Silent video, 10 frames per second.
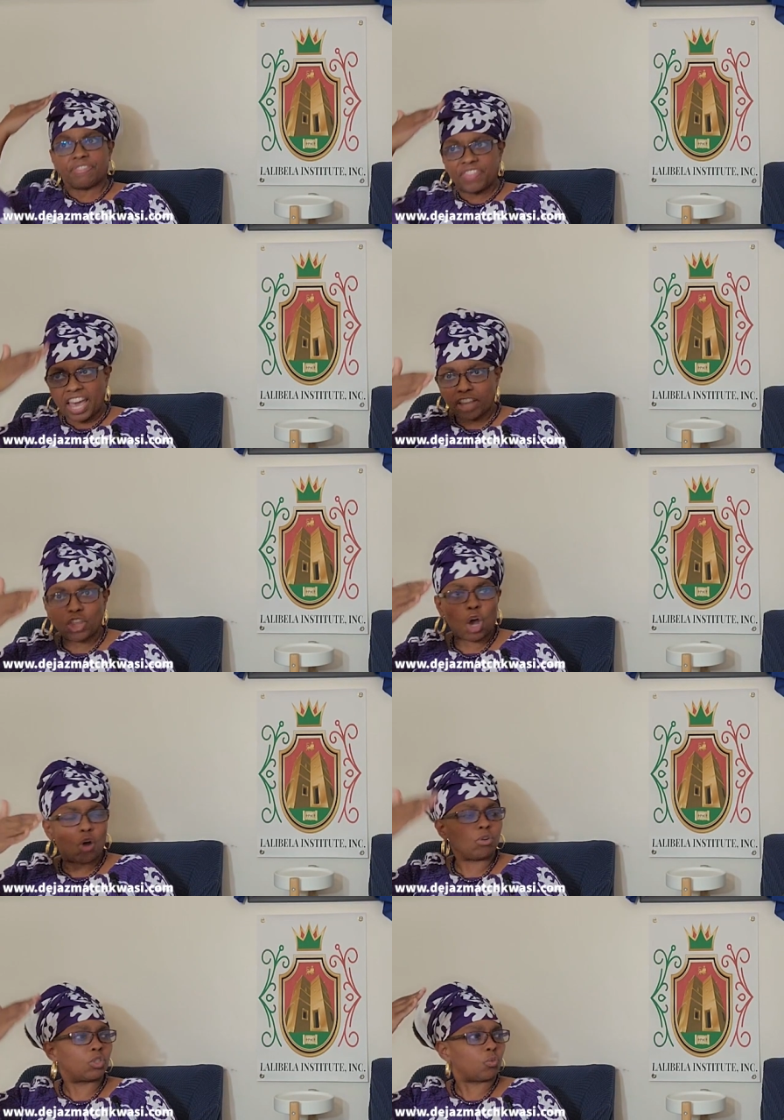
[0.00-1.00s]
That
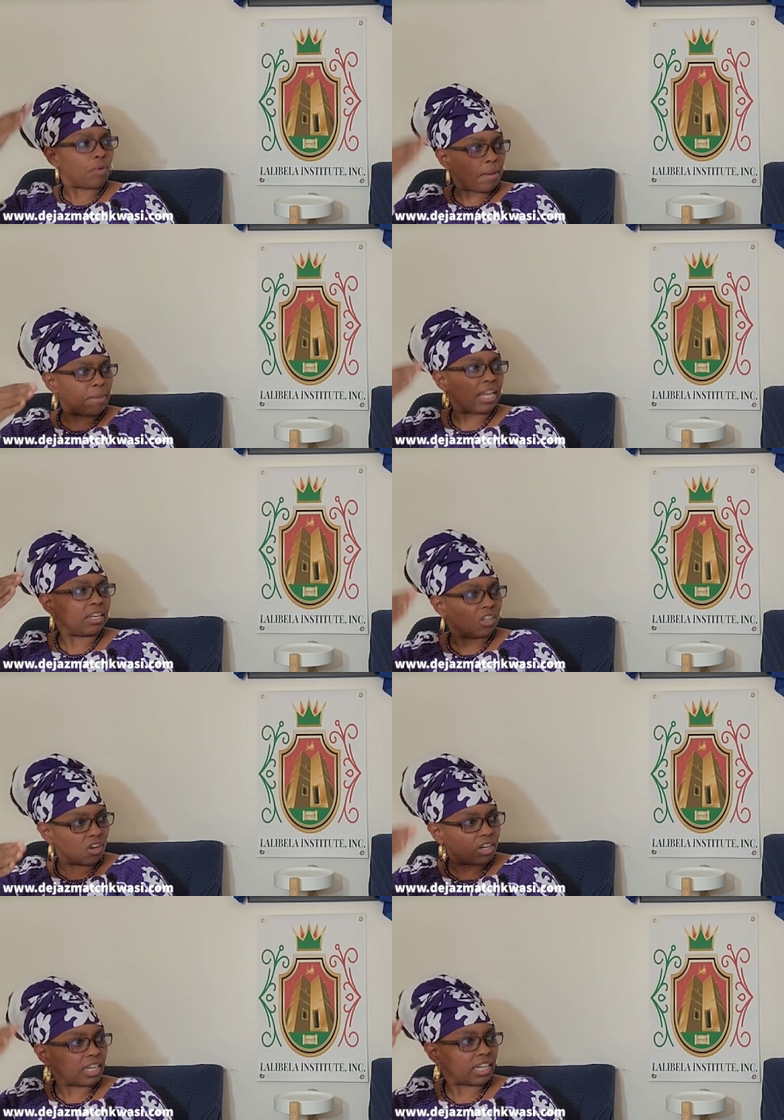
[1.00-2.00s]
those women mm
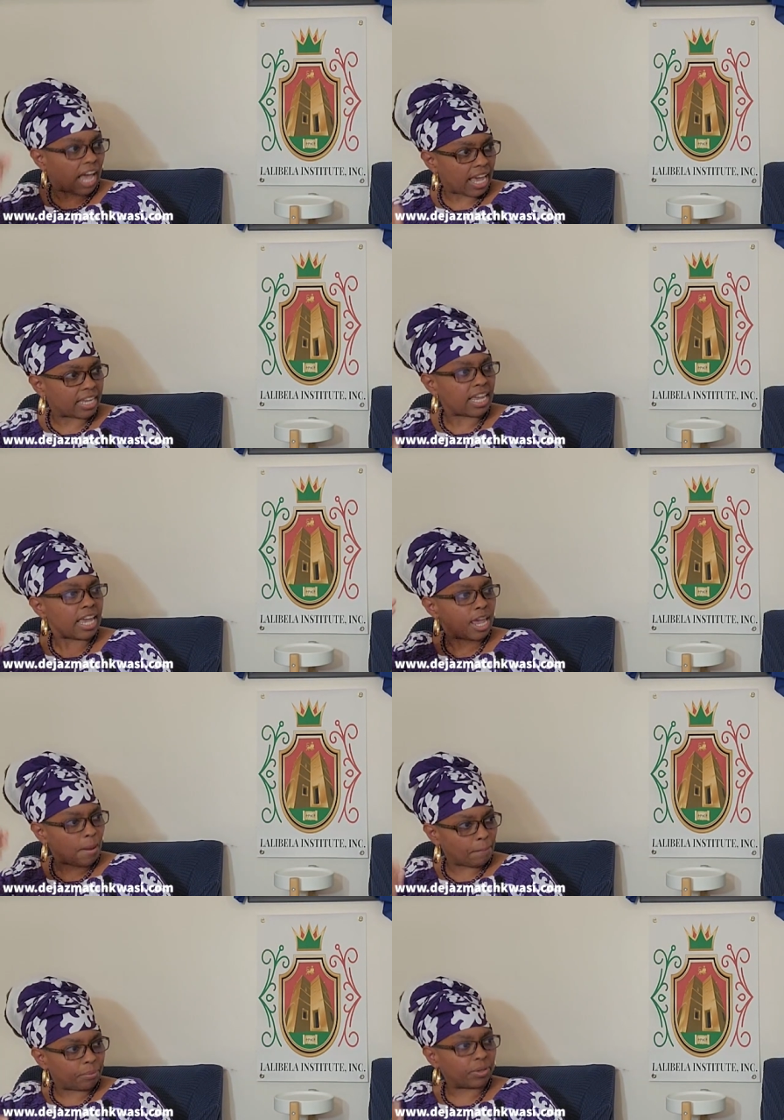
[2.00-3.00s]
look like
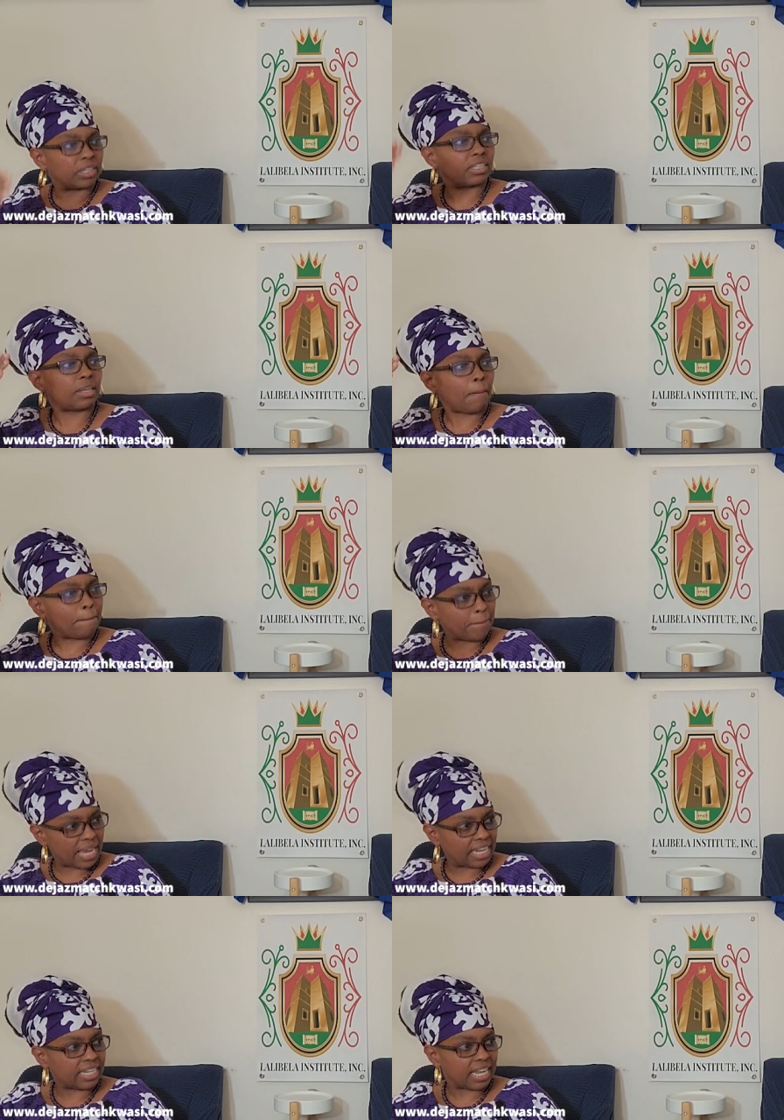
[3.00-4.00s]
Empress
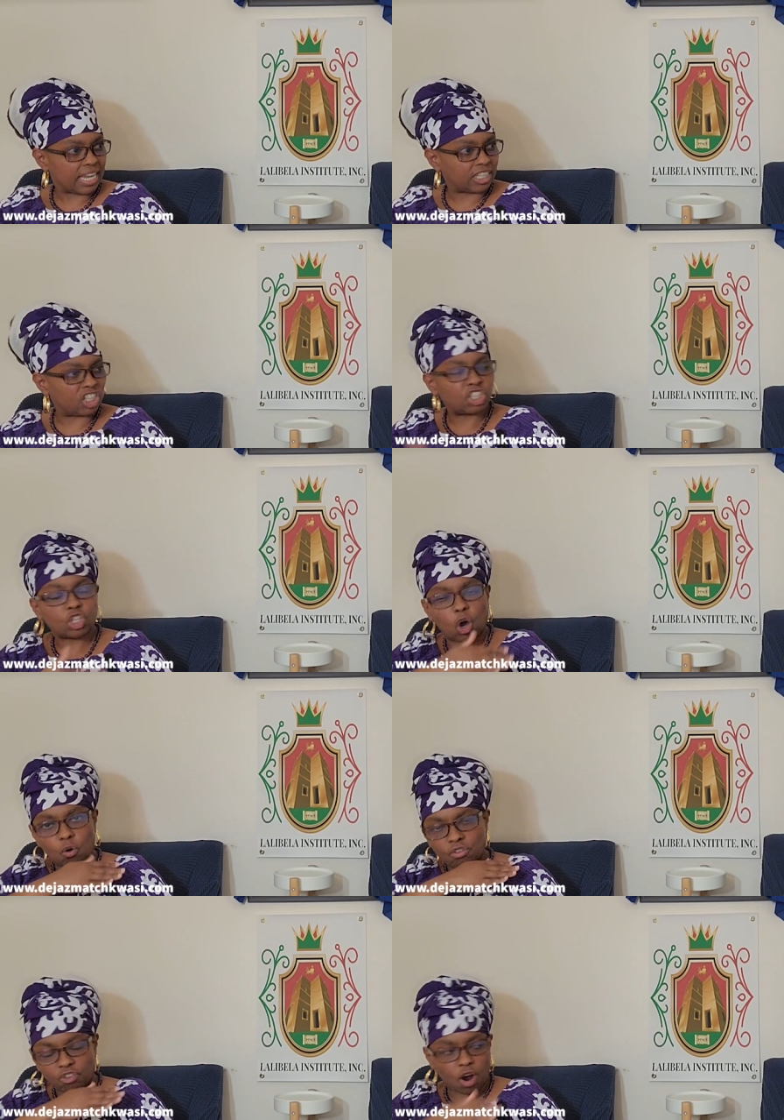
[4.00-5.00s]
Menen. Just
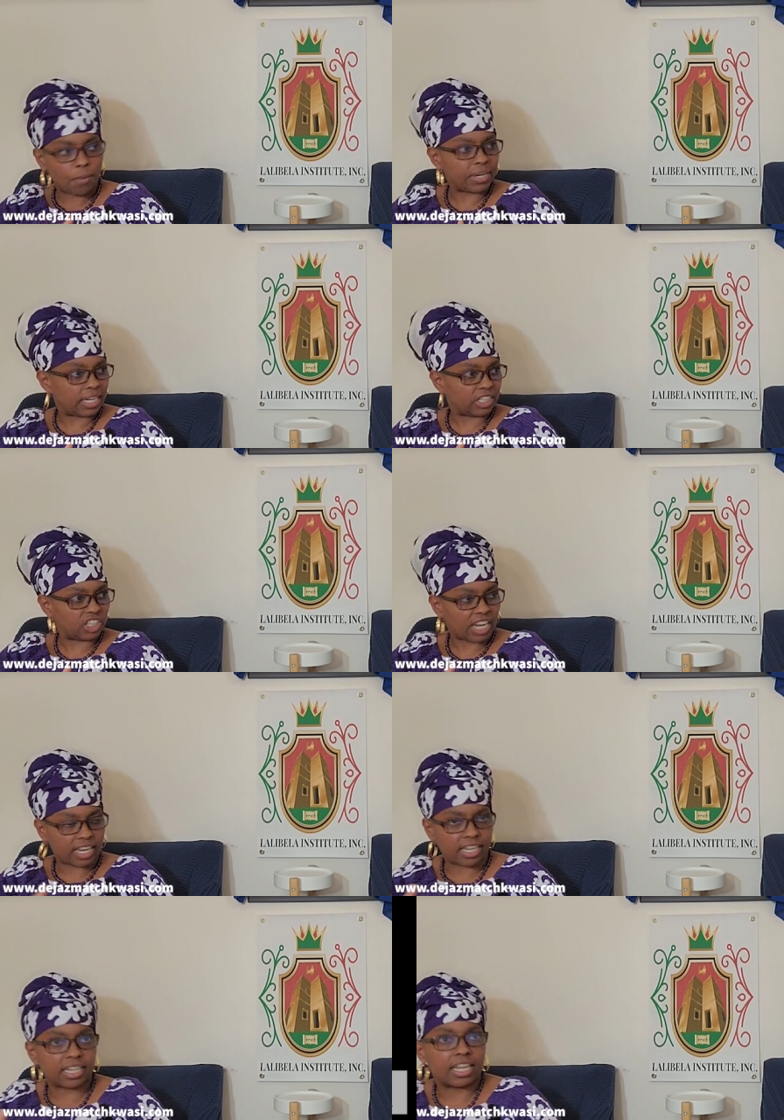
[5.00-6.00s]
go forward and check